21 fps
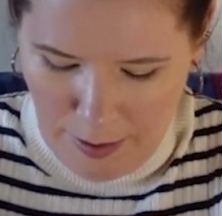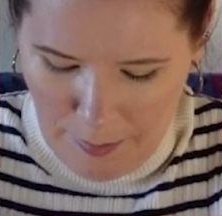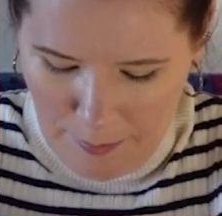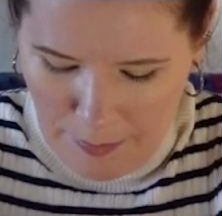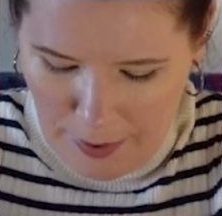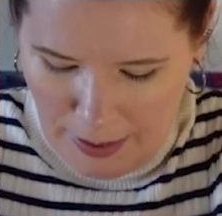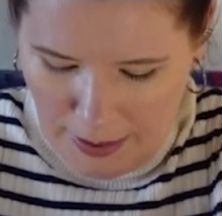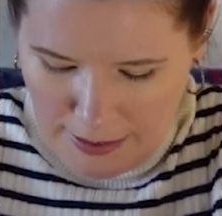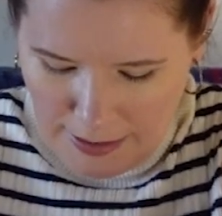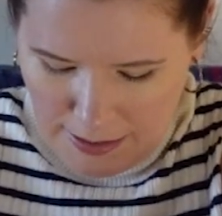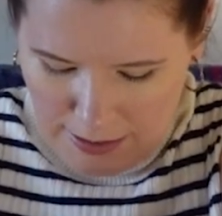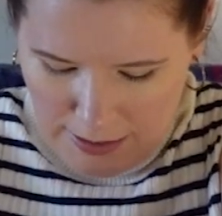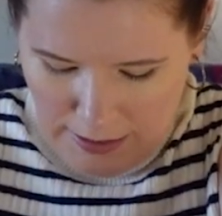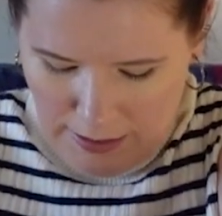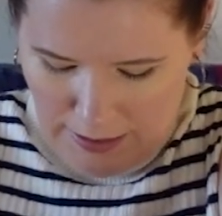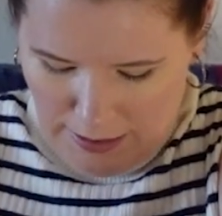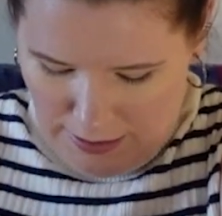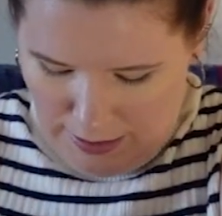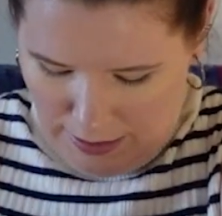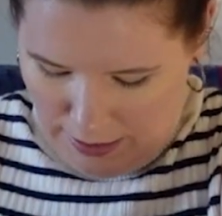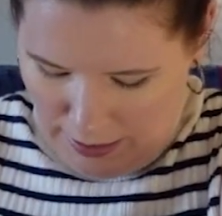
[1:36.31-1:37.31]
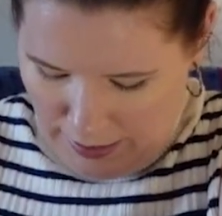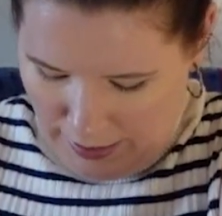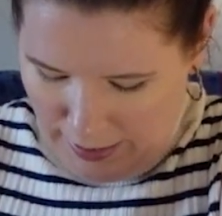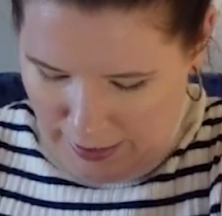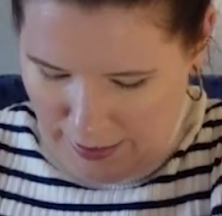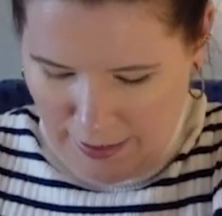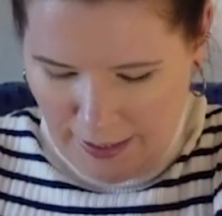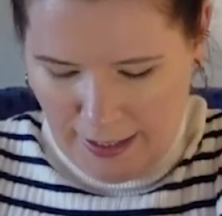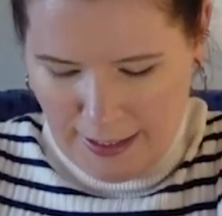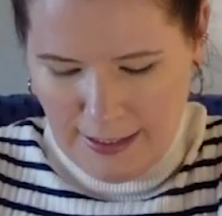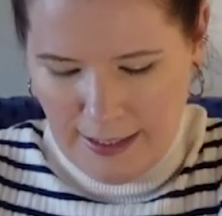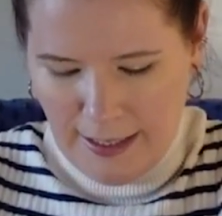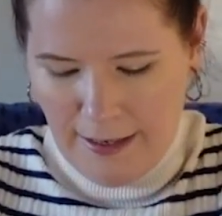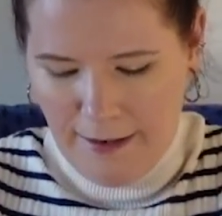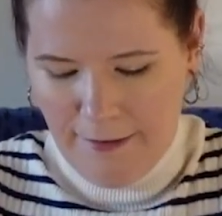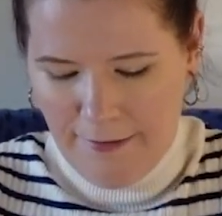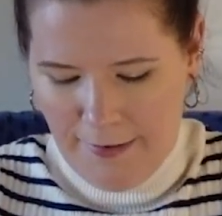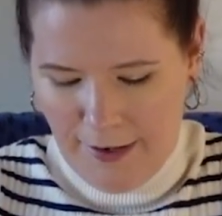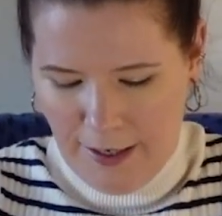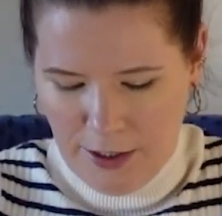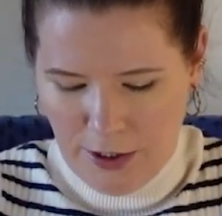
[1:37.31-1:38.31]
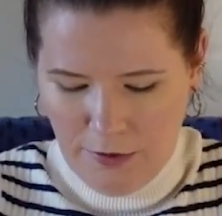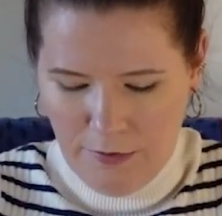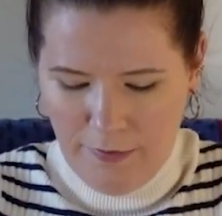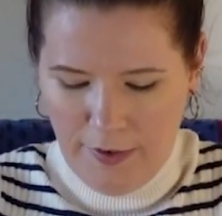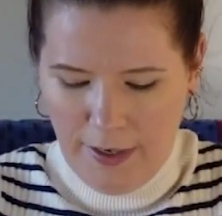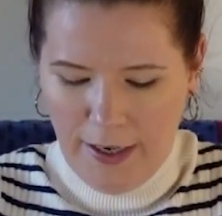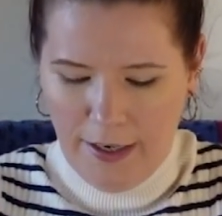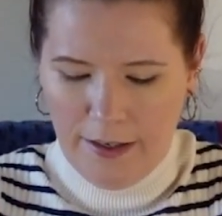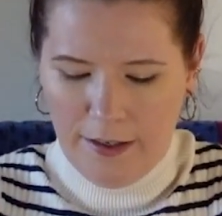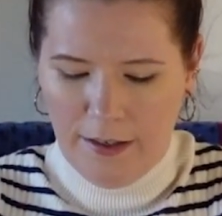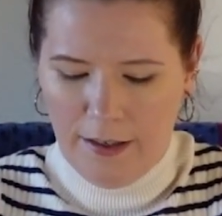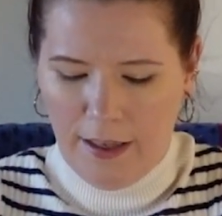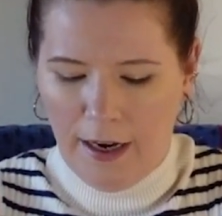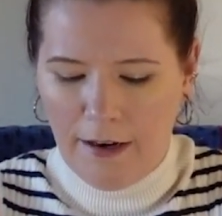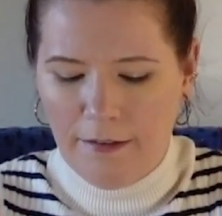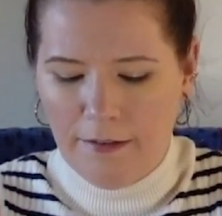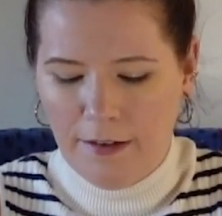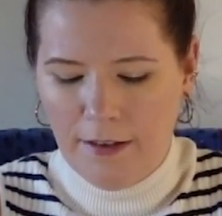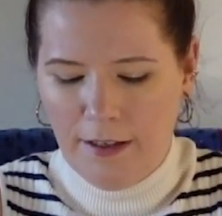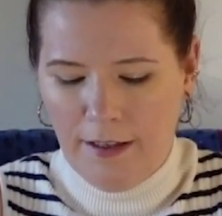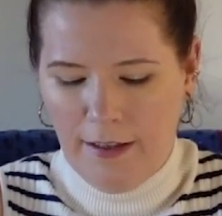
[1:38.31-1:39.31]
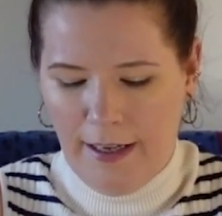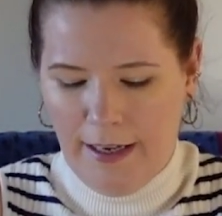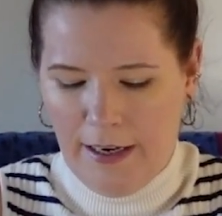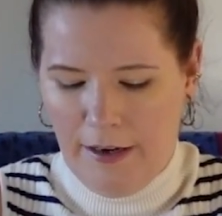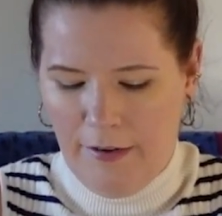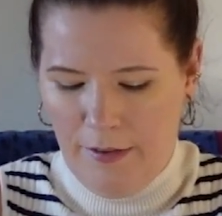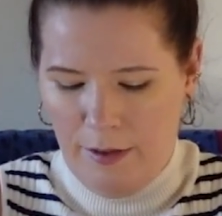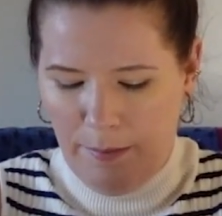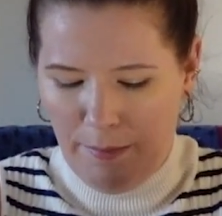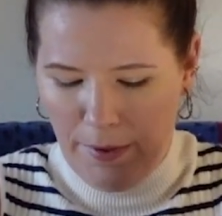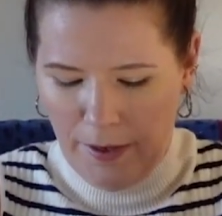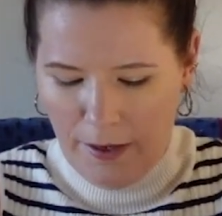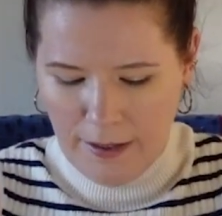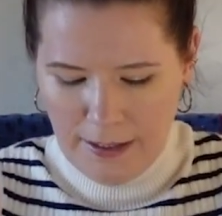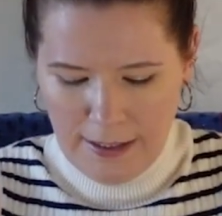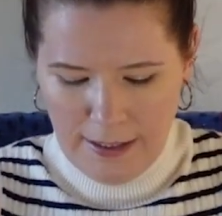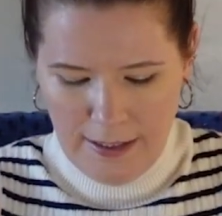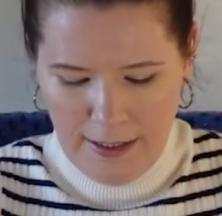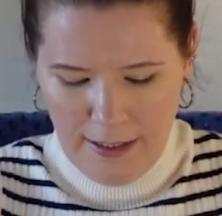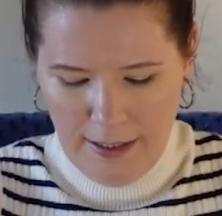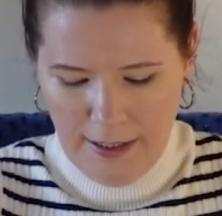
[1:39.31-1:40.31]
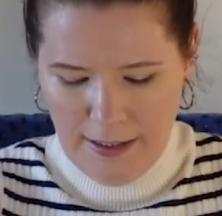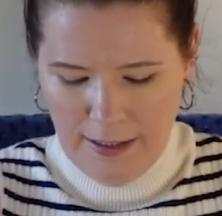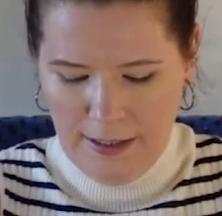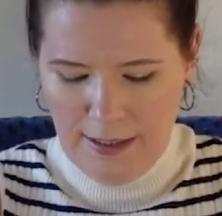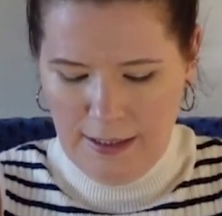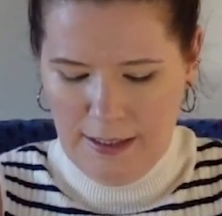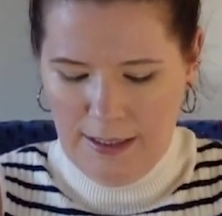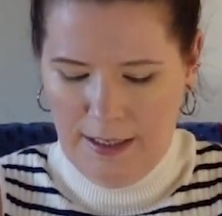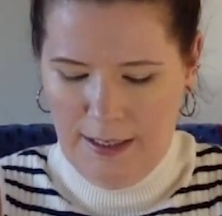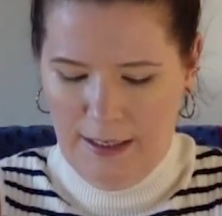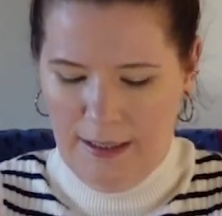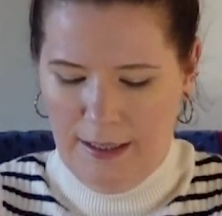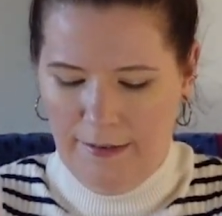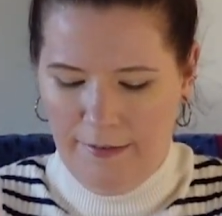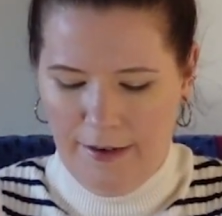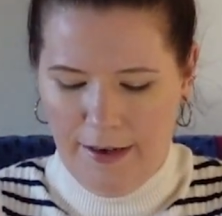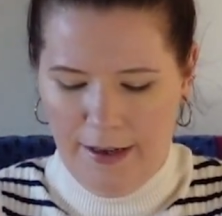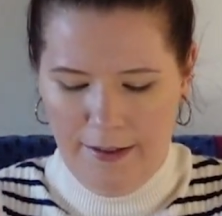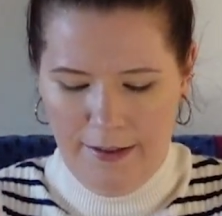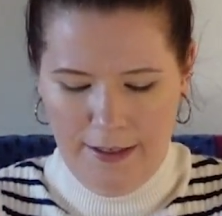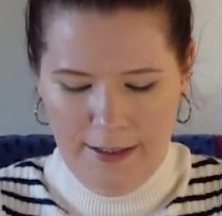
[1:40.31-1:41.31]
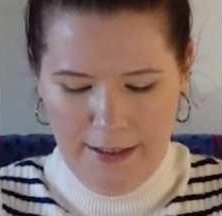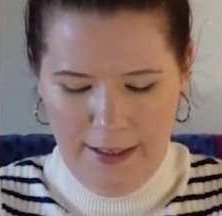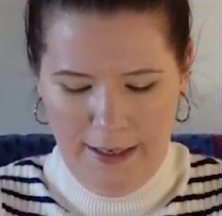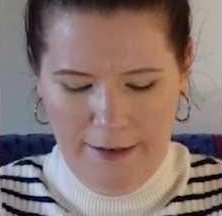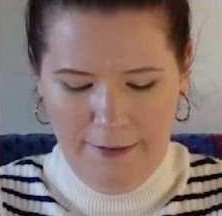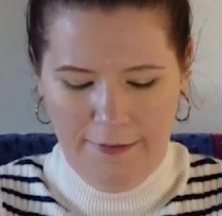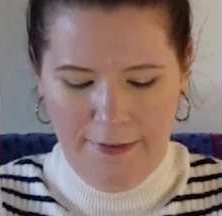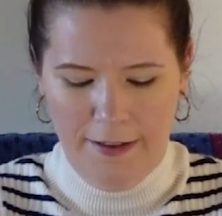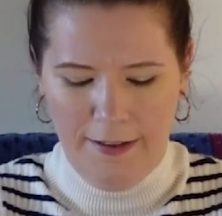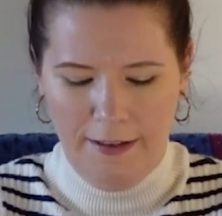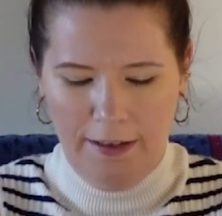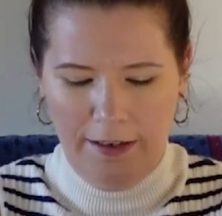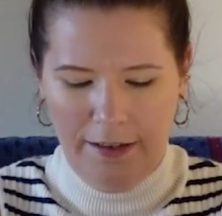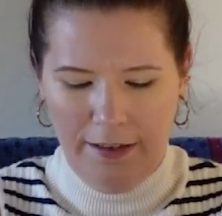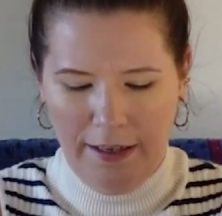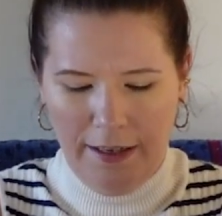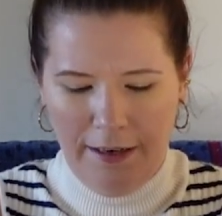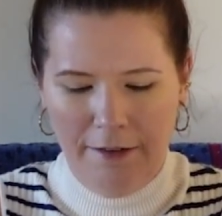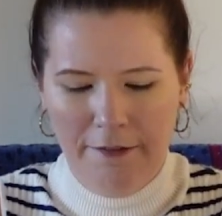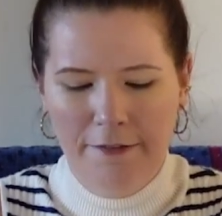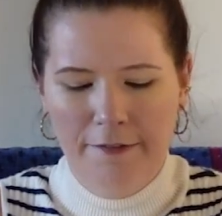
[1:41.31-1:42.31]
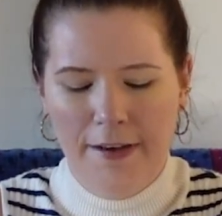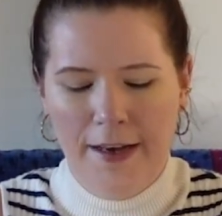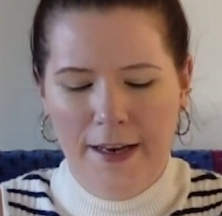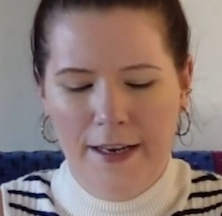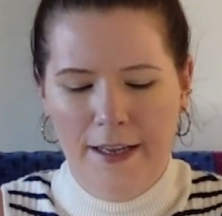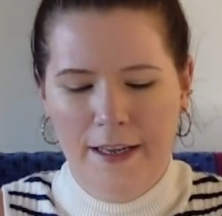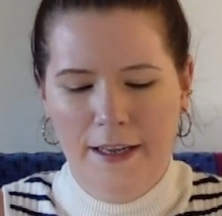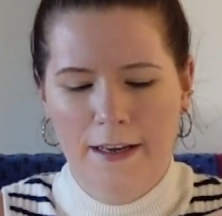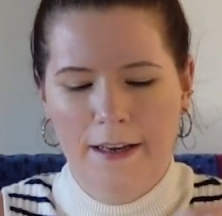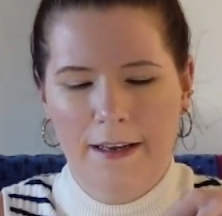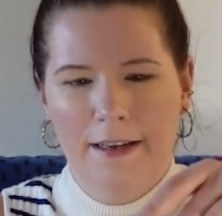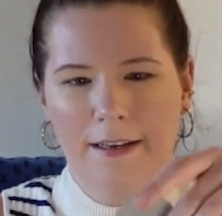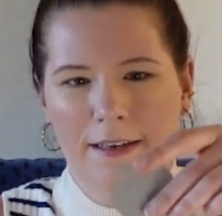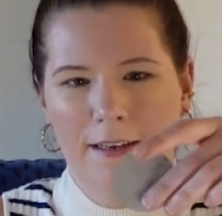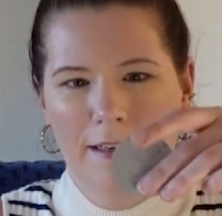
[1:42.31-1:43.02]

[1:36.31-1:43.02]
But again, like I said, Fashionphile, I really like how they box things. They've got these like fun little confetti